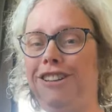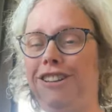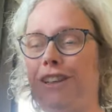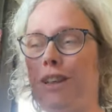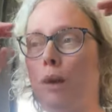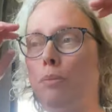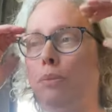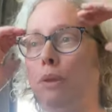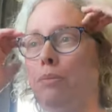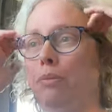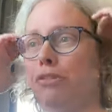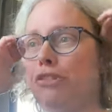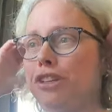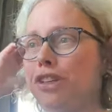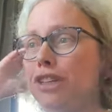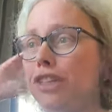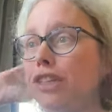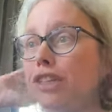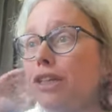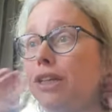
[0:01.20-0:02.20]
Yo,
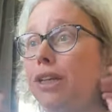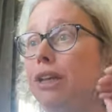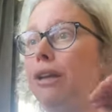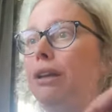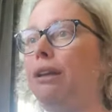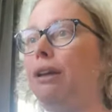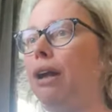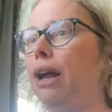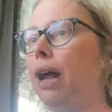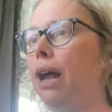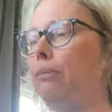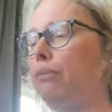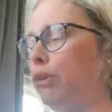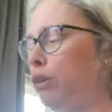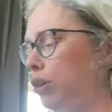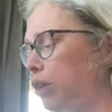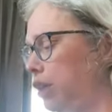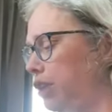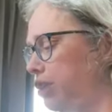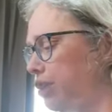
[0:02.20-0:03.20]
Piepeltjes, I'm
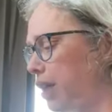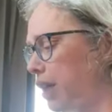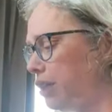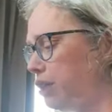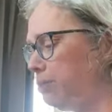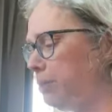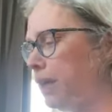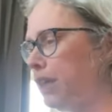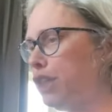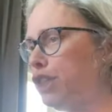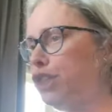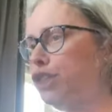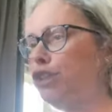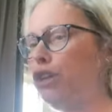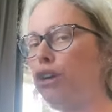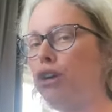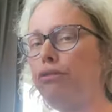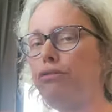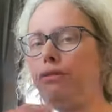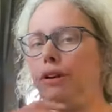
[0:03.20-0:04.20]
gonna try to make a
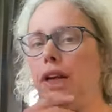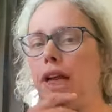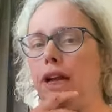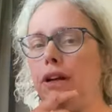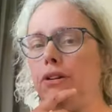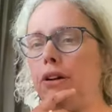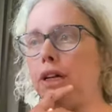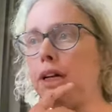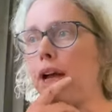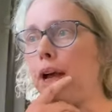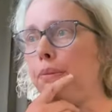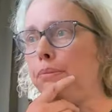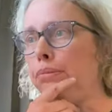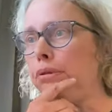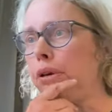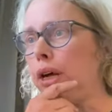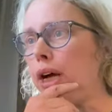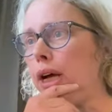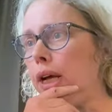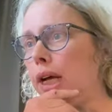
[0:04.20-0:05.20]
song of a lyric.
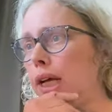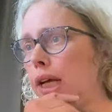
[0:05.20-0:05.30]
I